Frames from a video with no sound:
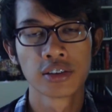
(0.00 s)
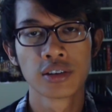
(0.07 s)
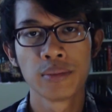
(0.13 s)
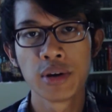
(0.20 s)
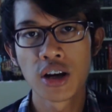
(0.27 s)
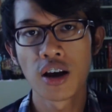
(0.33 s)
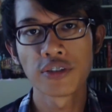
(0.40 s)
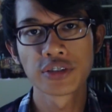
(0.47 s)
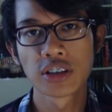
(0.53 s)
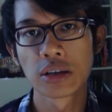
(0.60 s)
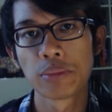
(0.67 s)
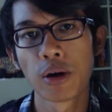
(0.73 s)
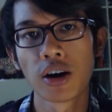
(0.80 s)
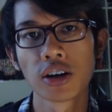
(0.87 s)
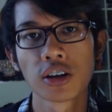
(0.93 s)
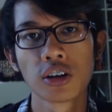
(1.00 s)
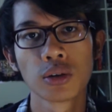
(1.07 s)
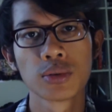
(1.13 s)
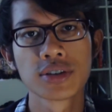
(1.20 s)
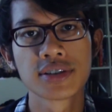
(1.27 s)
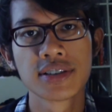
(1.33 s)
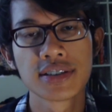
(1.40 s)
the Minovsky particle
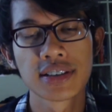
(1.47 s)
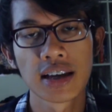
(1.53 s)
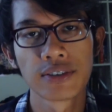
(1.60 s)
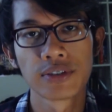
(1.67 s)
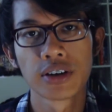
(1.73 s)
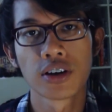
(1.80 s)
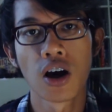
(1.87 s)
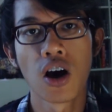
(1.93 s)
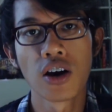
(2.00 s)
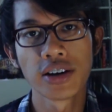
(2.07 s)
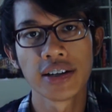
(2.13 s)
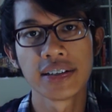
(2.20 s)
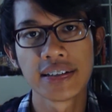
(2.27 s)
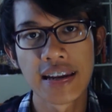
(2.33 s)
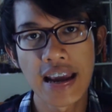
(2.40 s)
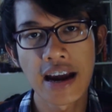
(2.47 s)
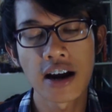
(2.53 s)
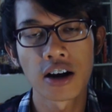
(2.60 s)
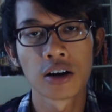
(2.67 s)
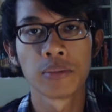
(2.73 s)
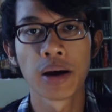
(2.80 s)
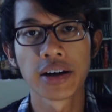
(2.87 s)
was discovered on a
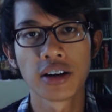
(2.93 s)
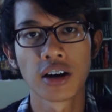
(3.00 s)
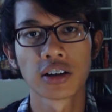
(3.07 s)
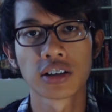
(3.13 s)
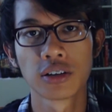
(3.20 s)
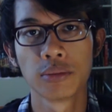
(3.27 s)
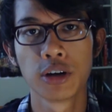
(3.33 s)
dare by Dr.